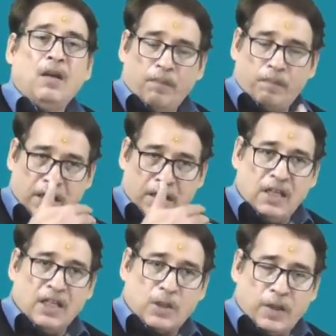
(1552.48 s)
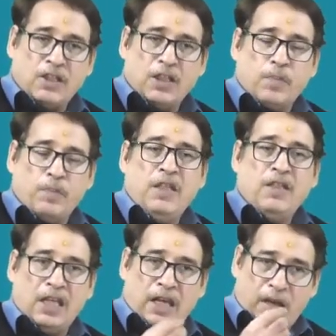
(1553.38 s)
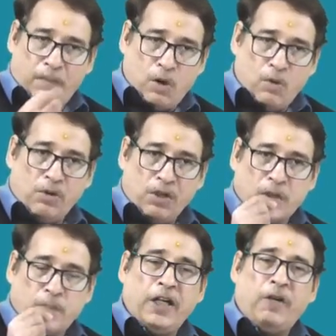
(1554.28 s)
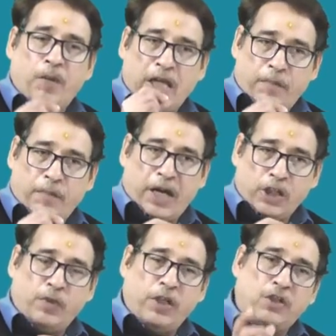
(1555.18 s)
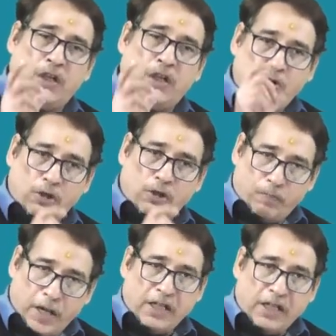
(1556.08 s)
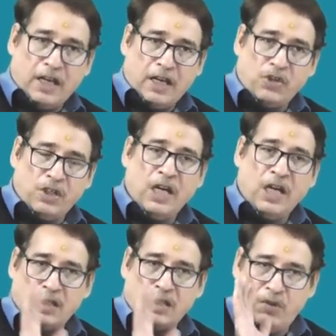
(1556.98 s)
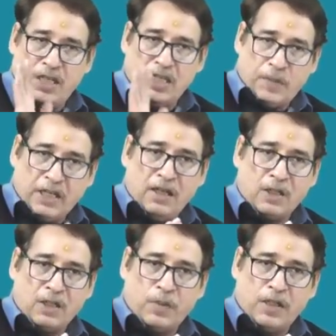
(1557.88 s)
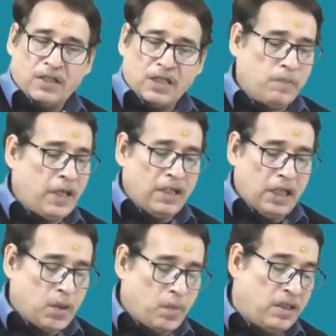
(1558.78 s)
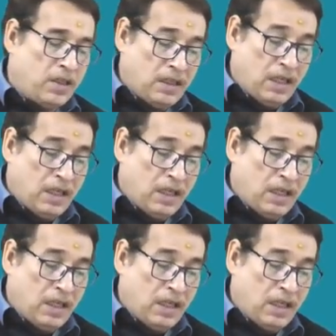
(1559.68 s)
Petty expenses means amount is spent by branch manager out of petty cash. That is known as petty expenses. Petty expenses are